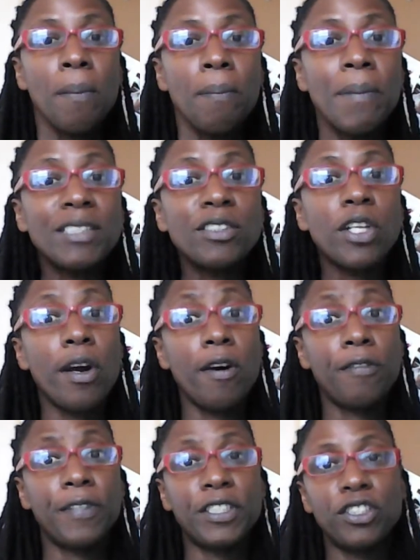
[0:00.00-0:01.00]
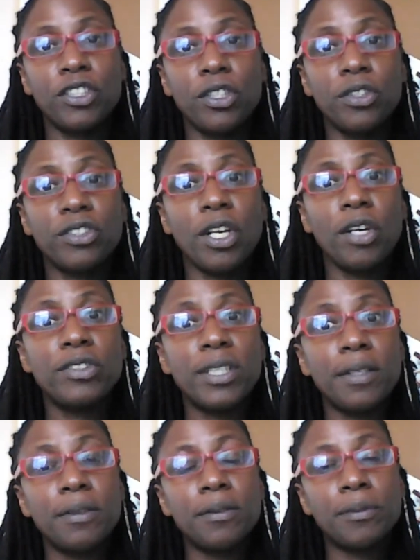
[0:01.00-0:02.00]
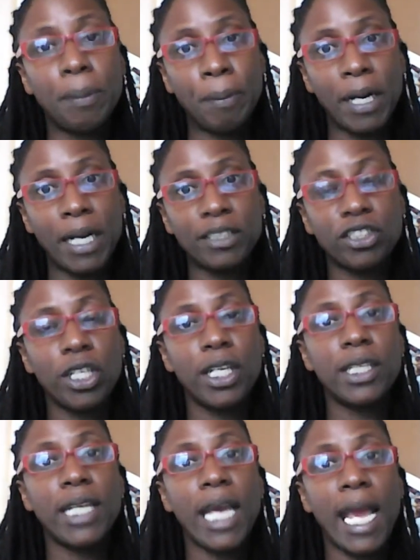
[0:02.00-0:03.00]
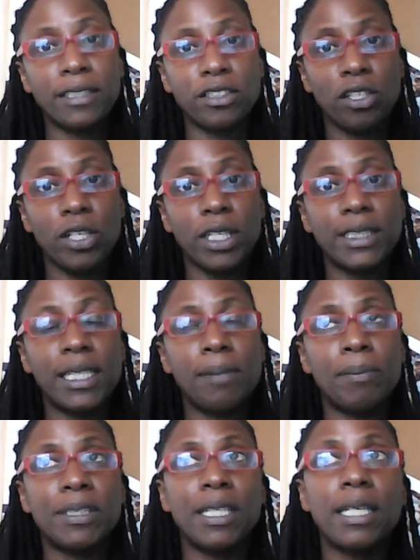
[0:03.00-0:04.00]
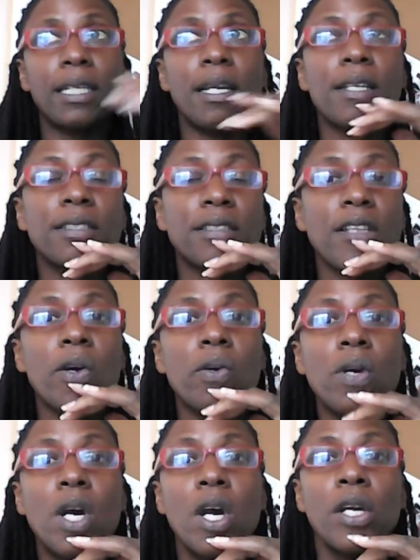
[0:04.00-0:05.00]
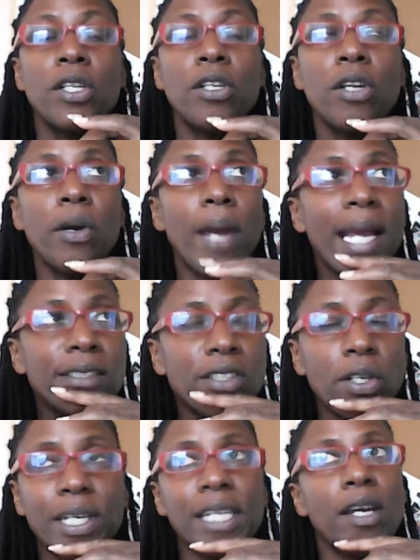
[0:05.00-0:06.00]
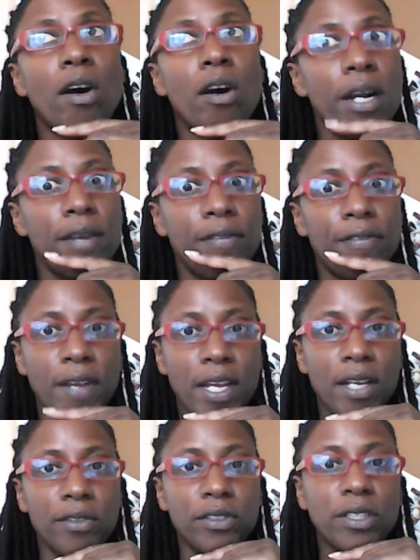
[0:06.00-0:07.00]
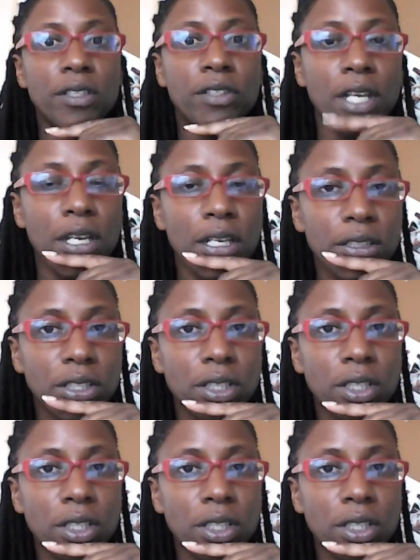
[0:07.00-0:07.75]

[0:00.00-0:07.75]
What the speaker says: Mental health issues, so depression, anxiety in particular. So, anxiety, I've found that,